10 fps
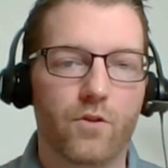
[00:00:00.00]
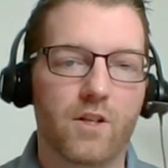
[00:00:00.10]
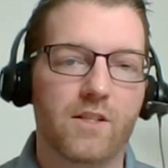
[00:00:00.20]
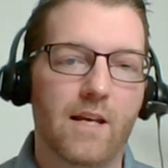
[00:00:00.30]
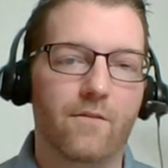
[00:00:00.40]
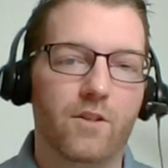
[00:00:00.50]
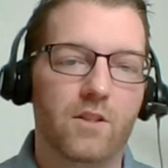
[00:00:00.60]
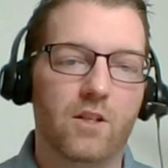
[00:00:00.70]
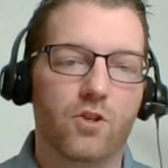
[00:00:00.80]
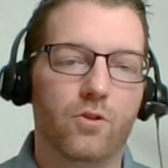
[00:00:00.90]
It does have a
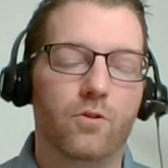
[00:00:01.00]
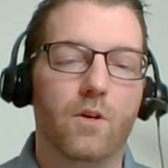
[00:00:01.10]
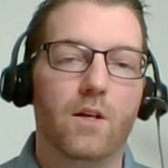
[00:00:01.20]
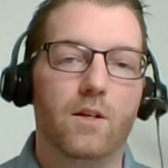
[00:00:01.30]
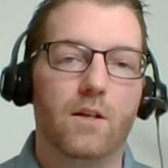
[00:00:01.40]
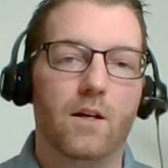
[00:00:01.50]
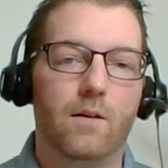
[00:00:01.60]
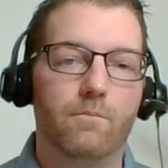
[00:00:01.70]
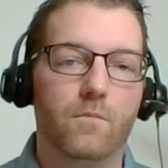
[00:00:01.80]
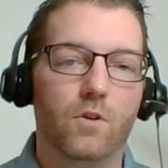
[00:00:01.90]
digital
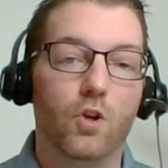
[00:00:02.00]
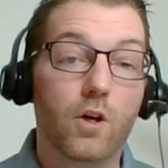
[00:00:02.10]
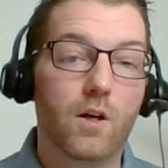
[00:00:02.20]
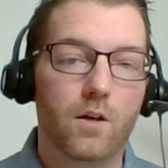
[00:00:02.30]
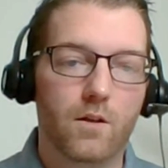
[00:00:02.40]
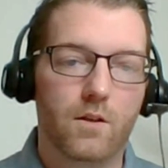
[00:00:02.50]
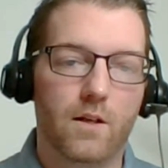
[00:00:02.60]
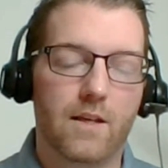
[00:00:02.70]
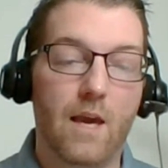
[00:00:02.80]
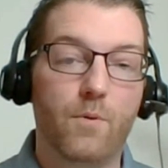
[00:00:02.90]
um, look.
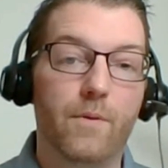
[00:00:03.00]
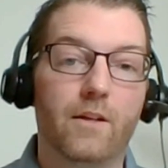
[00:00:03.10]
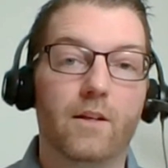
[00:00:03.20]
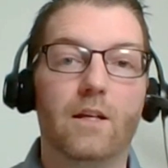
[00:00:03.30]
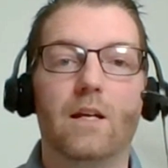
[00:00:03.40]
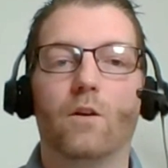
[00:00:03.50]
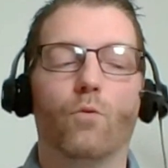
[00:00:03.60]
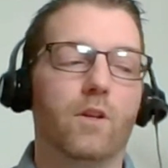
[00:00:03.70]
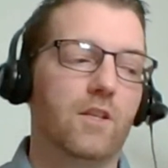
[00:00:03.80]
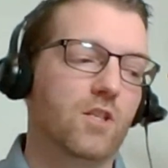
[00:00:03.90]
Uh, capability and a
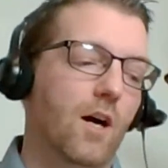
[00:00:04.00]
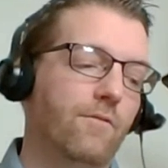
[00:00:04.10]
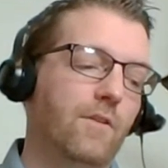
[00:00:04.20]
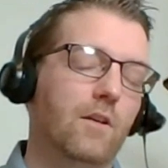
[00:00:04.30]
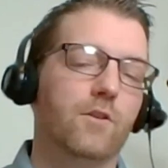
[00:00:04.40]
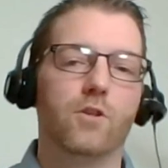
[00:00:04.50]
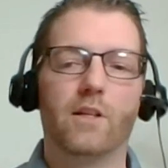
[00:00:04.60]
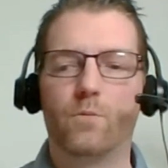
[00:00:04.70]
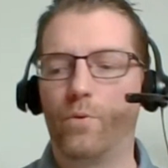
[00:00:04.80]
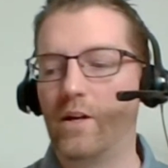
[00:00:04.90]
really soft feel. So
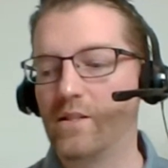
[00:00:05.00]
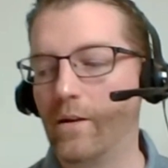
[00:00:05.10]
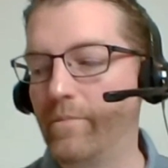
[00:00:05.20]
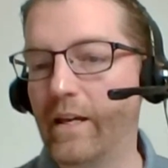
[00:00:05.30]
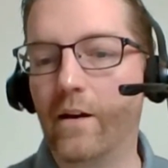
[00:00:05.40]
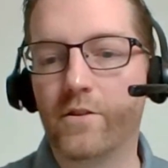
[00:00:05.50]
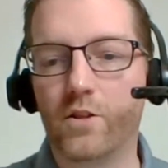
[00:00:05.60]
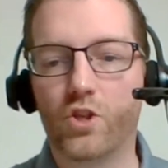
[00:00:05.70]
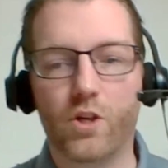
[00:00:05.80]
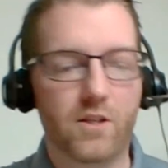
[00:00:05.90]
let's press something else in
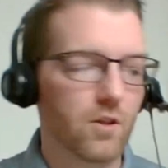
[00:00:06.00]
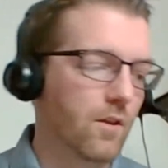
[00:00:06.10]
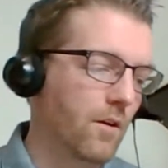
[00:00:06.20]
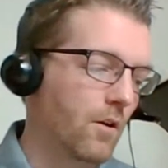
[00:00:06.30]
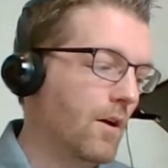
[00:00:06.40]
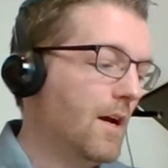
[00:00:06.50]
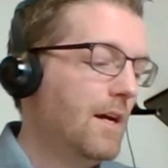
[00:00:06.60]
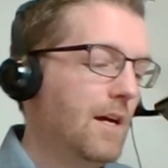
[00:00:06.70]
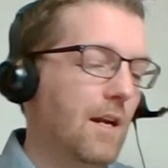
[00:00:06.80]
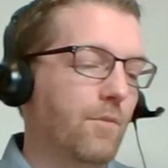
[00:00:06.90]
Stretch Litho,
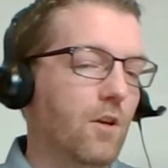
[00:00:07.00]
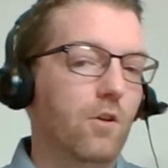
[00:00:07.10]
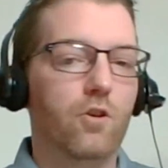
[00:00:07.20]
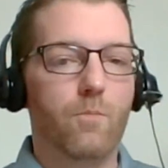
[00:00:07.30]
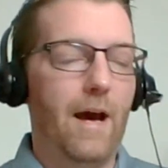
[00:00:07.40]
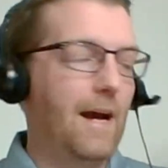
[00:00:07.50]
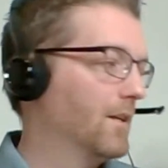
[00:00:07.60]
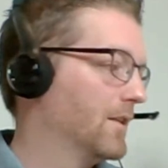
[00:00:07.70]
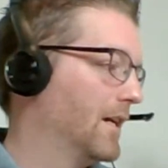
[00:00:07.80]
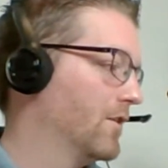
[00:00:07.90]
and I'm going to look back
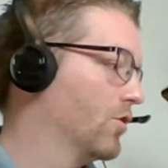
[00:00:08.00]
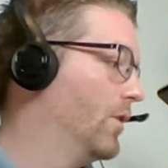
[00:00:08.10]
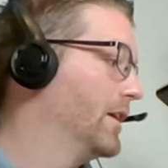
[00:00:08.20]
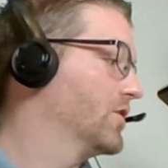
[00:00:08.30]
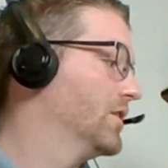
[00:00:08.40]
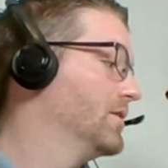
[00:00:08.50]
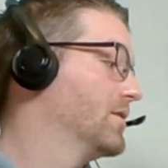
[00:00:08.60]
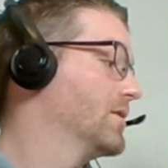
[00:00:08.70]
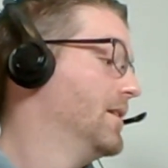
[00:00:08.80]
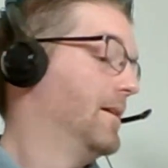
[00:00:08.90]
and take your
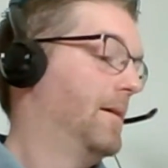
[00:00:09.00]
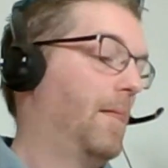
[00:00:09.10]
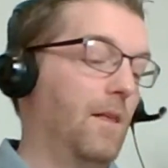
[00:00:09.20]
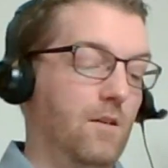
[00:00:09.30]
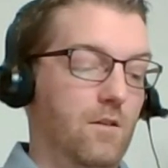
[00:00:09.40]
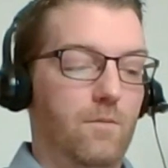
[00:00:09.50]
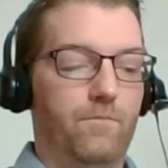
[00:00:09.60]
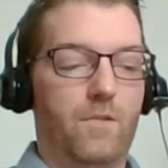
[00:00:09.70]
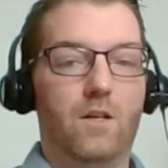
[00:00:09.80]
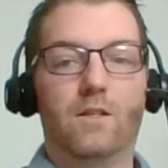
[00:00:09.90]
questions. I'm um,
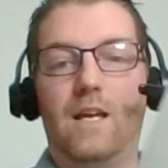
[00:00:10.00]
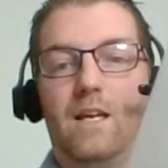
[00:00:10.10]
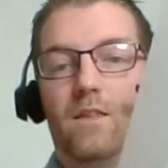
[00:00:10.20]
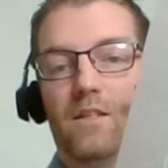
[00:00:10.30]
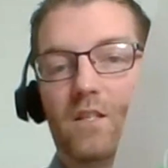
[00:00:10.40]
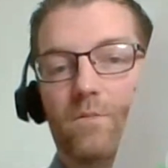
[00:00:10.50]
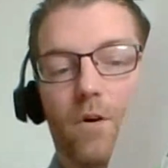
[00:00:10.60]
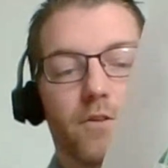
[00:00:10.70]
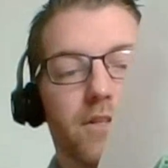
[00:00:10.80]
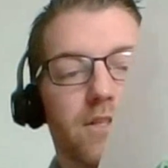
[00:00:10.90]
going to take this
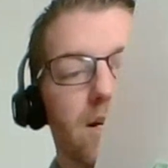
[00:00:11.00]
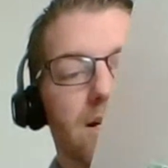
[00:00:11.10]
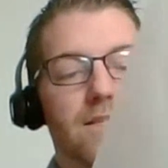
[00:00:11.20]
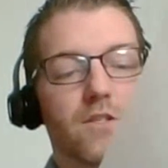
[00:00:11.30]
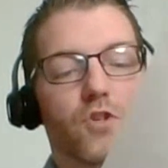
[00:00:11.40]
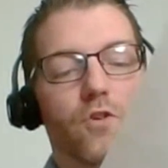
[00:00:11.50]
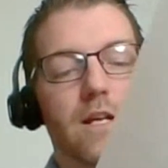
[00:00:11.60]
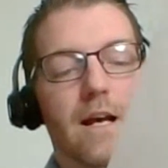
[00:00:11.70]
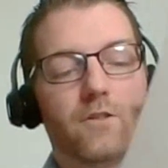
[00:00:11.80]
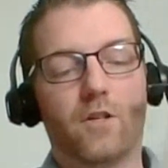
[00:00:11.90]
small design, this
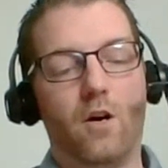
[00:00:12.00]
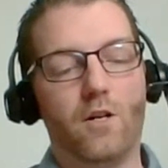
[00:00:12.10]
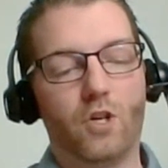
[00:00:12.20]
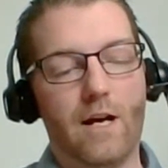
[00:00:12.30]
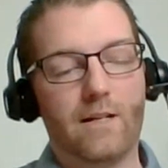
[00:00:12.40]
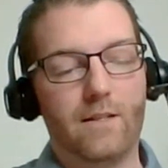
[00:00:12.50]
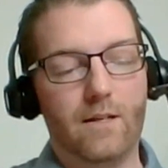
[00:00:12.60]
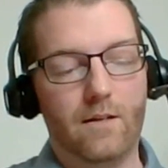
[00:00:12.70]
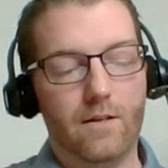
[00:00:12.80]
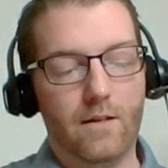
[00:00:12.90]
greenhouse contracting,
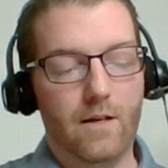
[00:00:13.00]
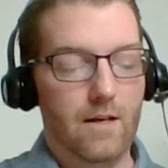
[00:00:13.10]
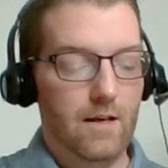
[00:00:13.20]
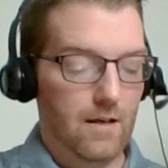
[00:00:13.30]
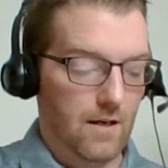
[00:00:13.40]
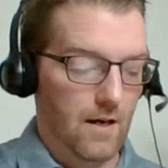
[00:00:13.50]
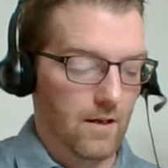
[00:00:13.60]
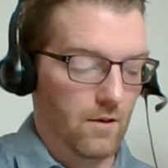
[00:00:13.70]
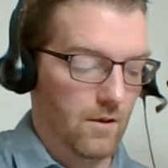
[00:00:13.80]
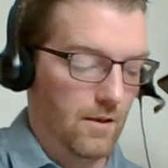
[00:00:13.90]
and cut
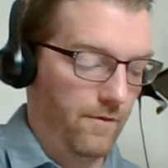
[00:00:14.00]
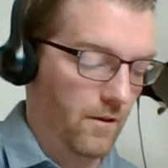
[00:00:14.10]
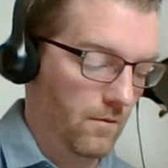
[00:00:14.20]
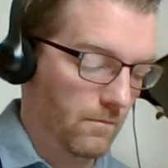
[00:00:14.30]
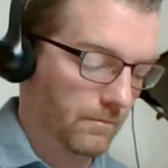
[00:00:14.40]
it off here.